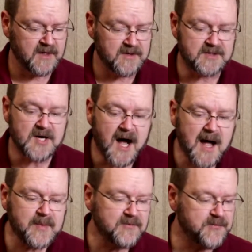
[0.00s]
The
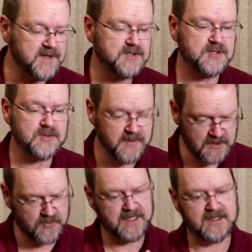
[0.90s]
common features
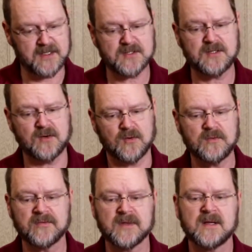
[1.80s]
between these two
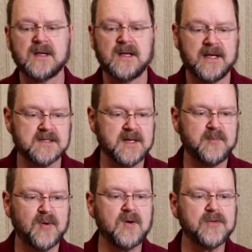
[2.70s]
is they
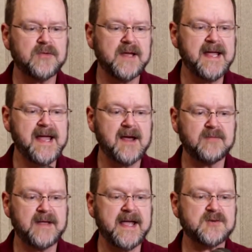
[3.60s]
both
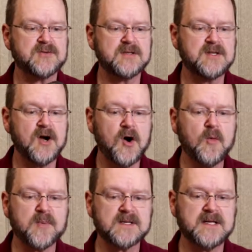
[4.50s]
have extra toe
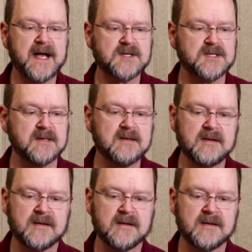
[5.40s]
protection.